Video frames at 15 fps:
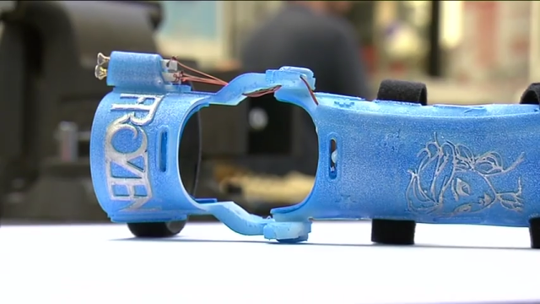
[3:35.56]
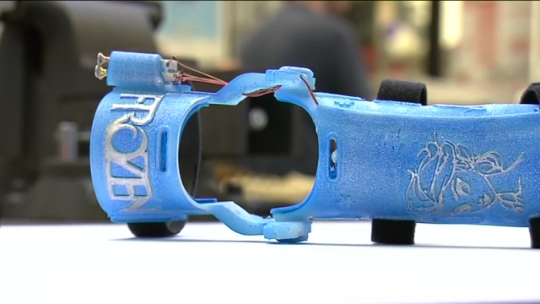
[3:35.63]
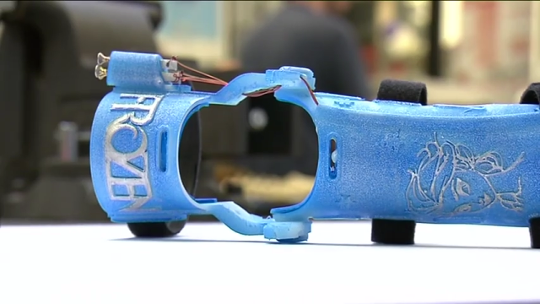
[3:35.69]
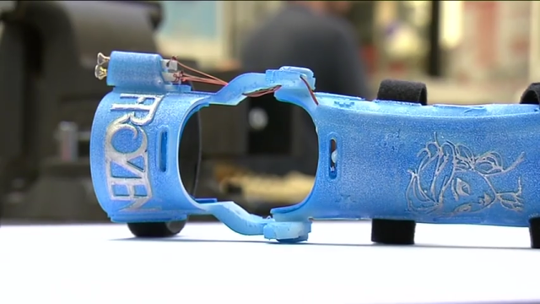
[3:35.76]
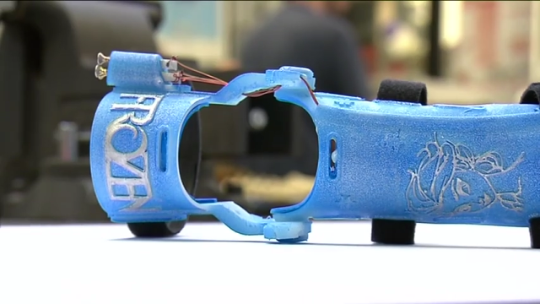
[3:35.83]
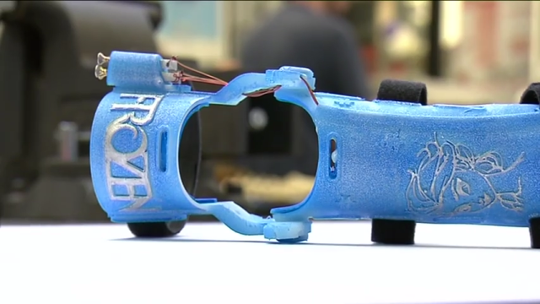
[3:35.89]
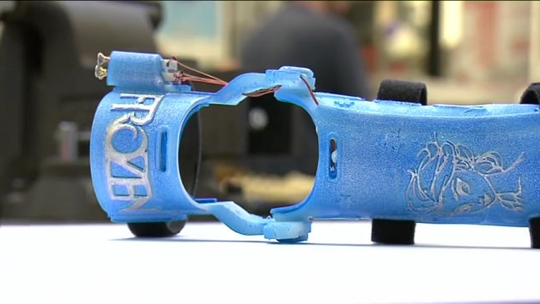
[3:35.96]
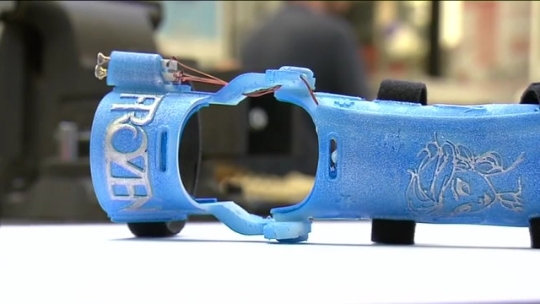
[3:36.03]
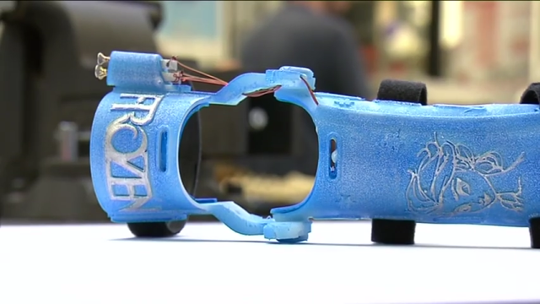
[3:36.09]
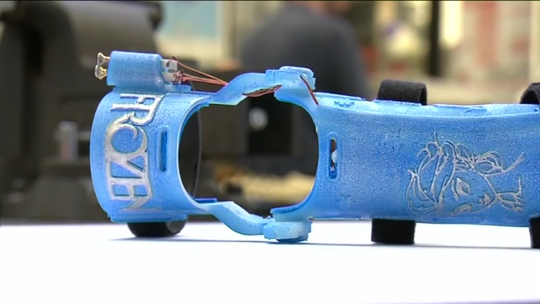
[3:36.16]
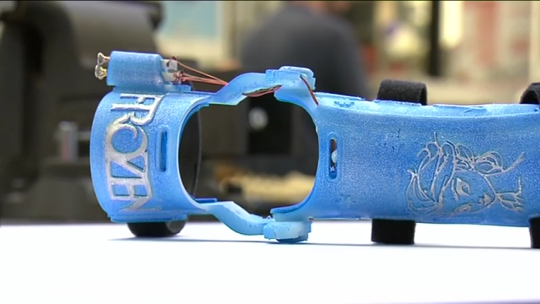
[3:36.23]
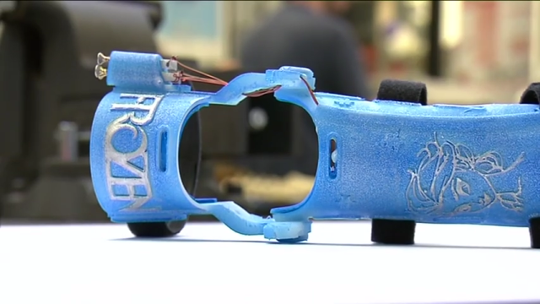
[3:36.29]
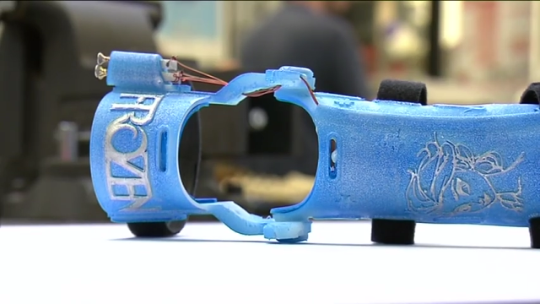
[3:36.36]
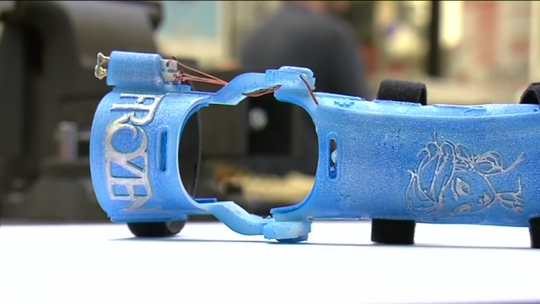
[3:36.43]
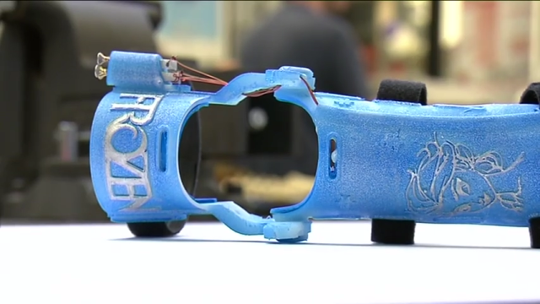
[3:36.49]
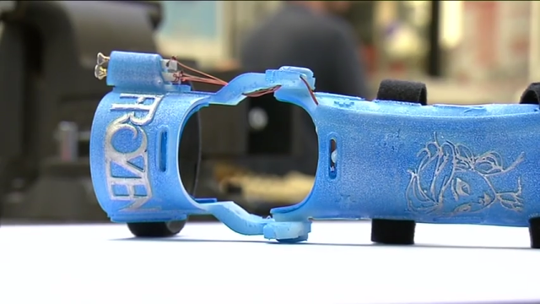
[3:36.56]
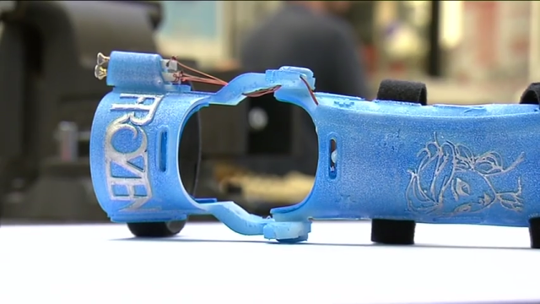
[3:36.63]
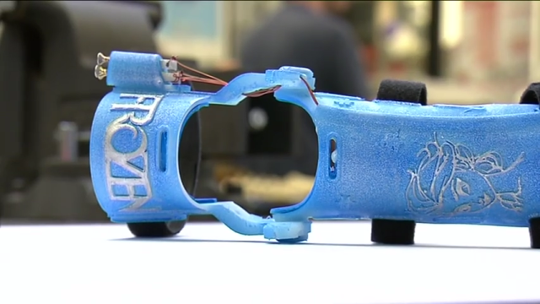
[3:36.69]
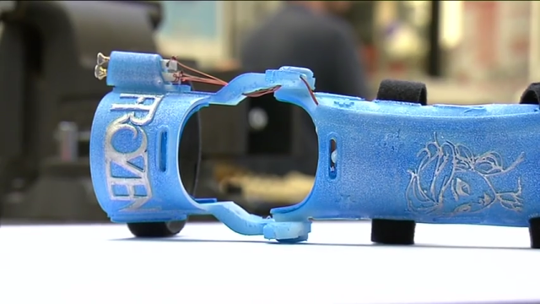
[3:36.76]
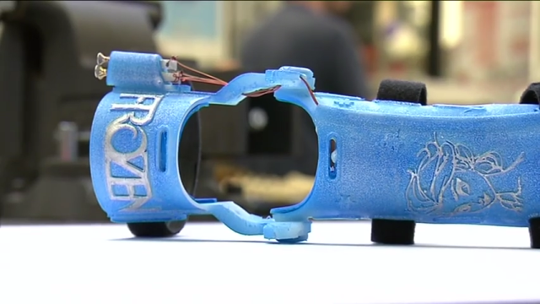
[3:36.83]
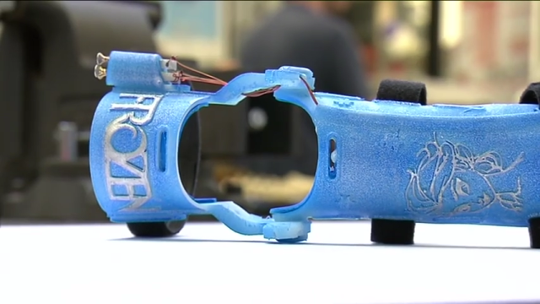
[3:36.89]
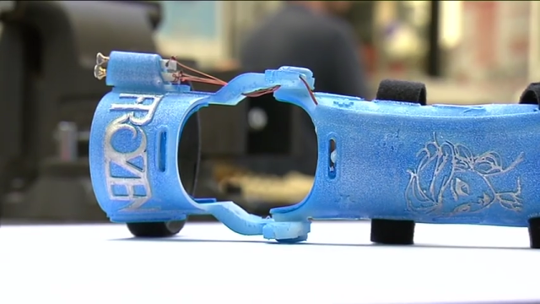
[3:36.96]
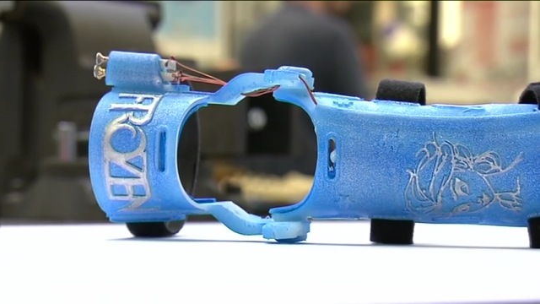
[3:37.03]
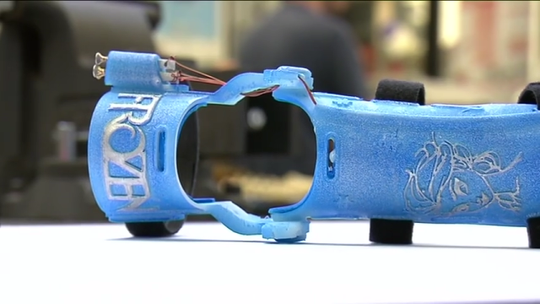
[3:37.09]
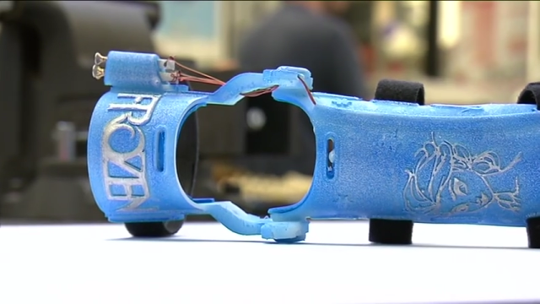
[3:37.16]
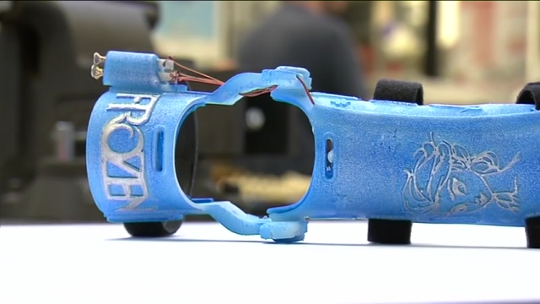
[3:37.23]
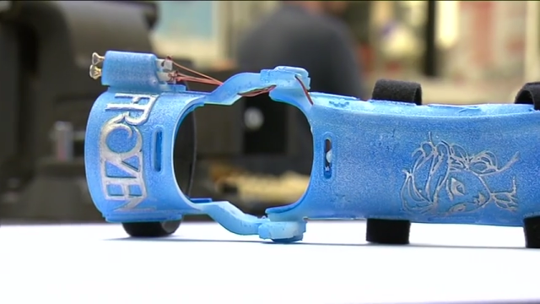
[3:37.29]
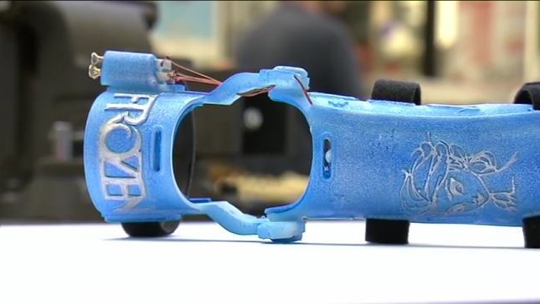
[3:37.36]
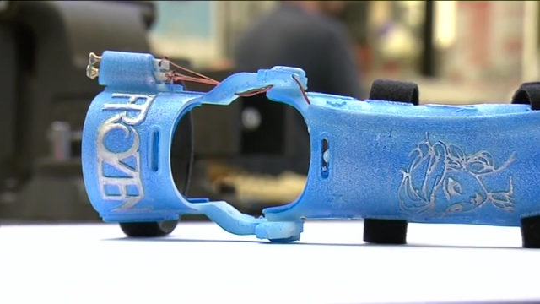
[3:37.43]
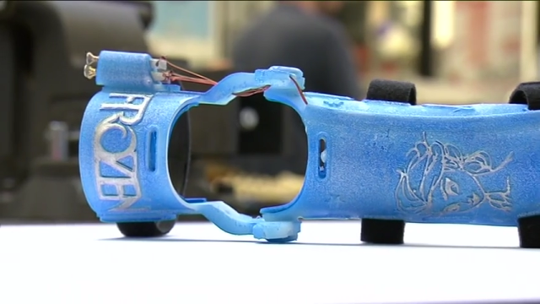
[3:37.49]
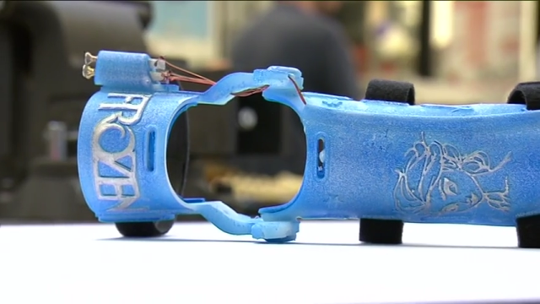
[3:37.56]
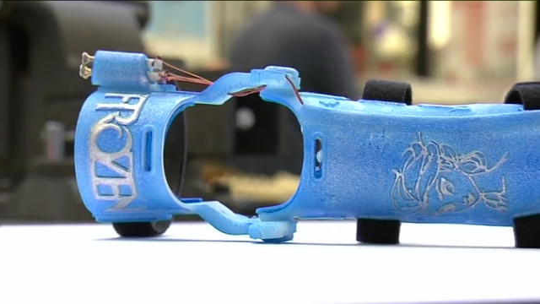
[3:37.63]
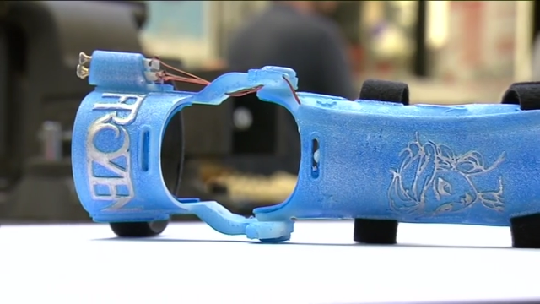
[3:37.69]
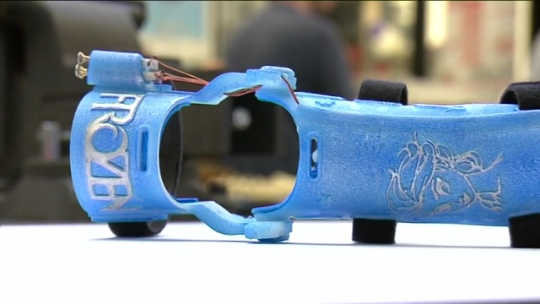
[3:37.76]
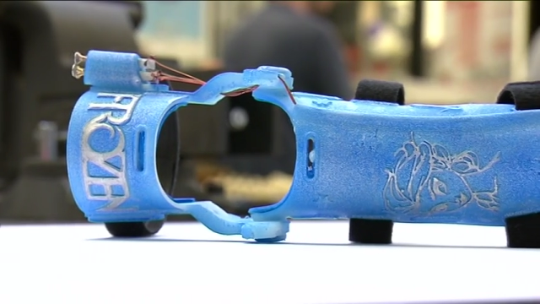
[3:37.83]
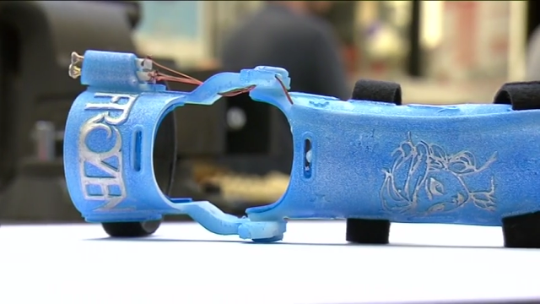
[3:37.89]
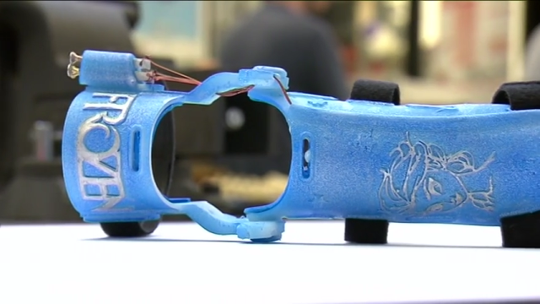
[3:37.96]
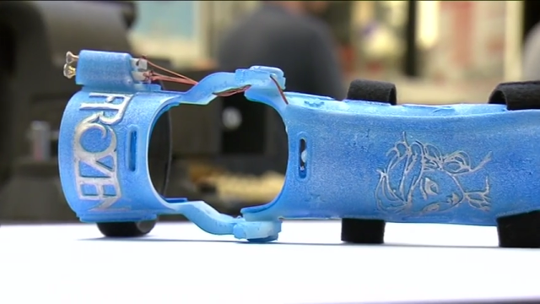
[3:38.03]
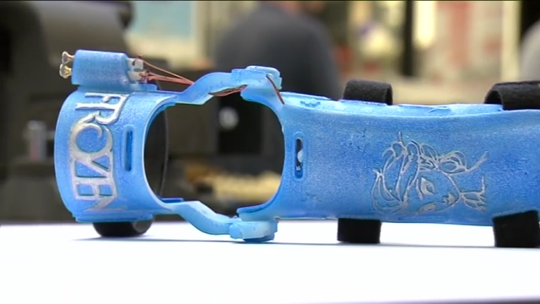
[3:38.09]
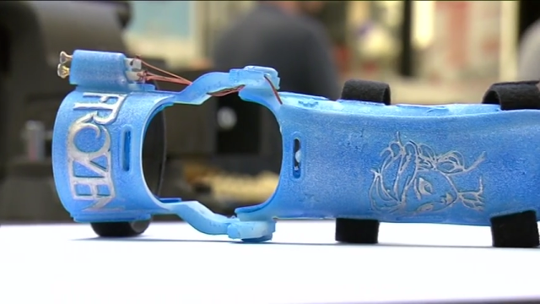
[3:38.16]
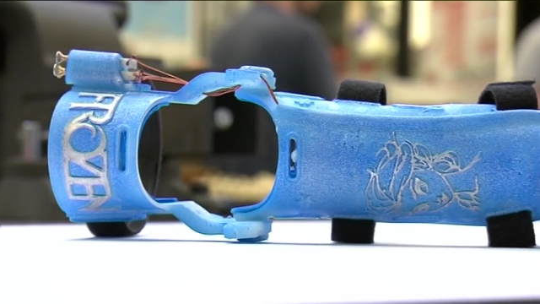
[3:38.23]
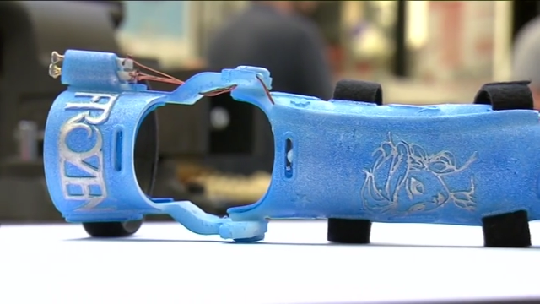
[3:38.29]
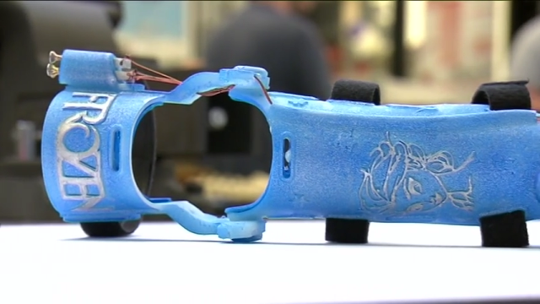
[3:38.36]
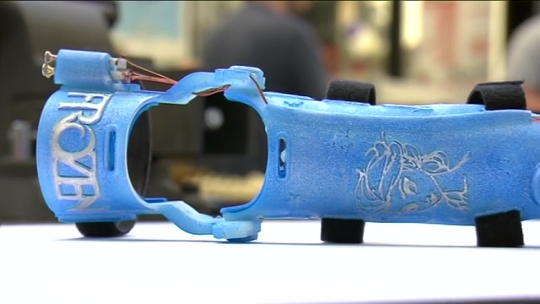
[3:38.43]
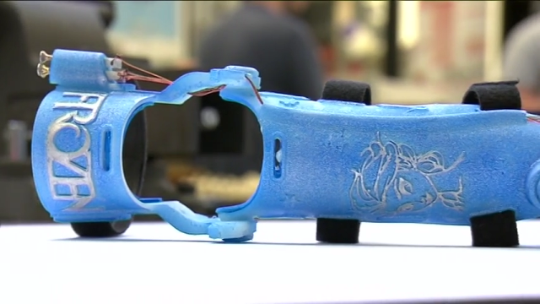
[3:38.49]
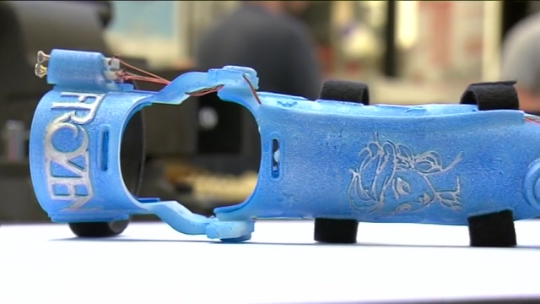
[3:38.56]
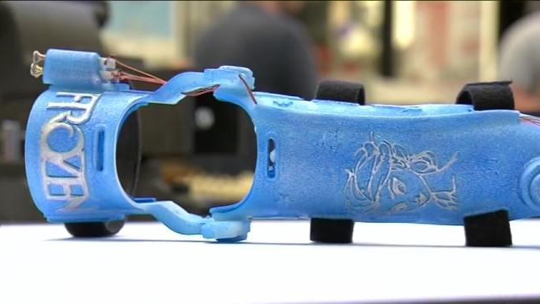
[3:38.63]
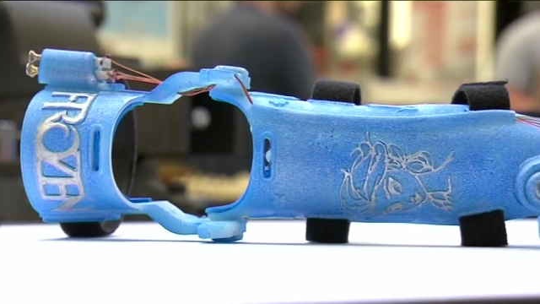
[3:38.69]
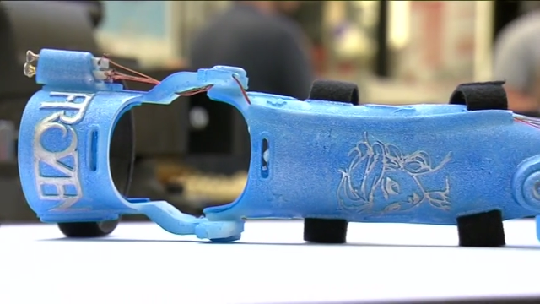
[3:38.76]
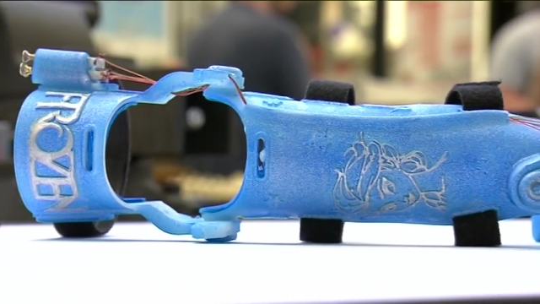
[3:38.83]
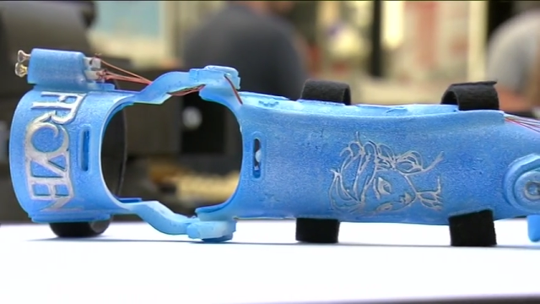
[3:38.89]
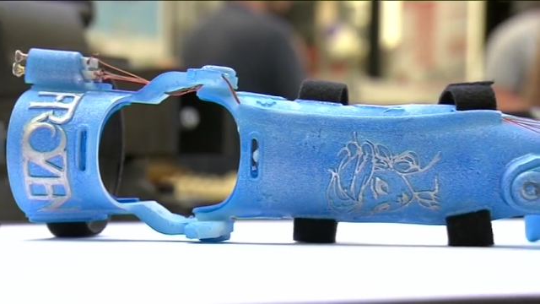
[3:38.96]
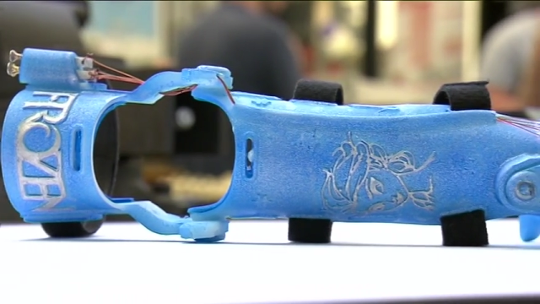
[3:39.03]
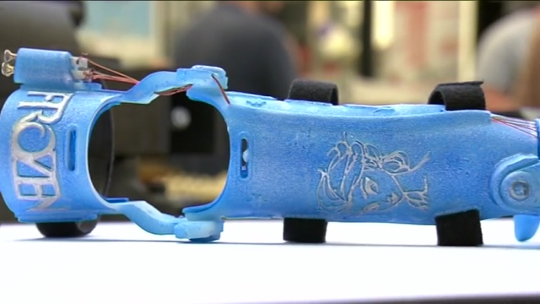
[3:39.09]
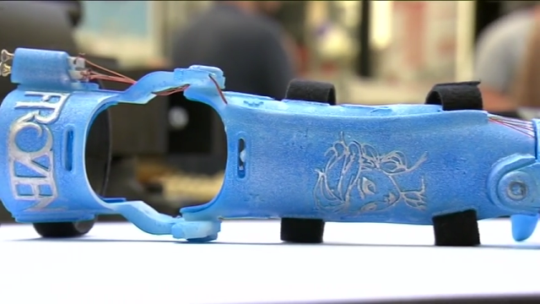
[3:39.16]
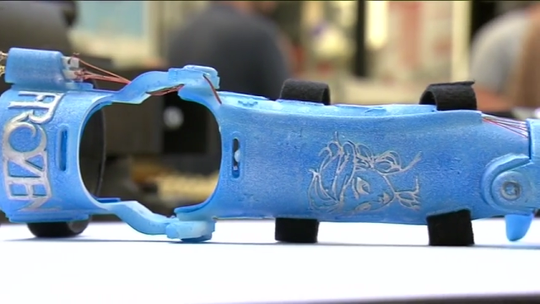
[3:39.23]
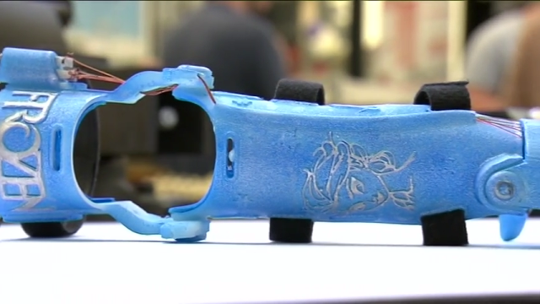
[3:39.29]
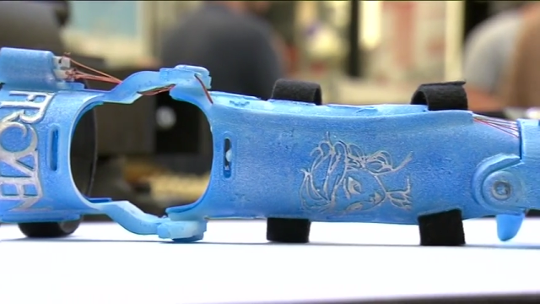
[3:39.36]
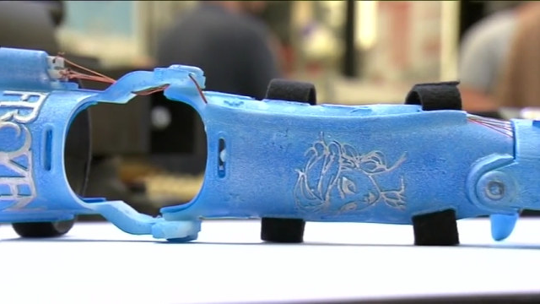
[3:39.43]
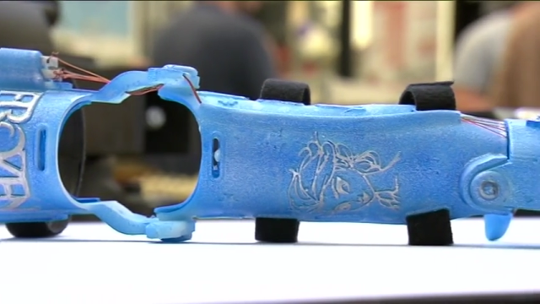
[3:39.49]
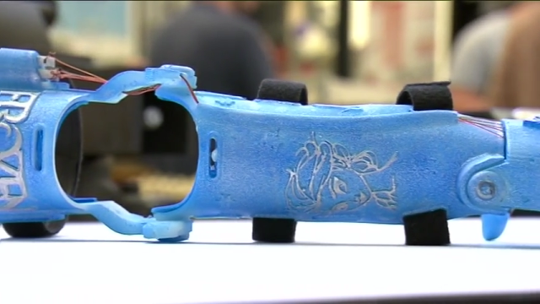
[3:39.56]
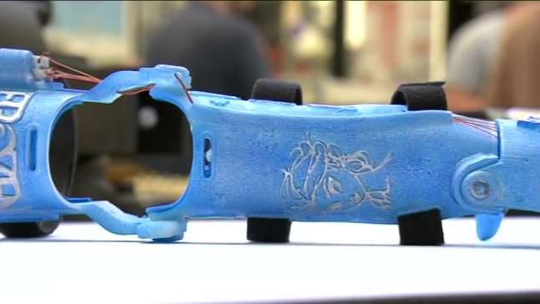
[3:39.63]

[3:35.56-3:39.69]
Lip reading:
Nobody's mouth can be seen.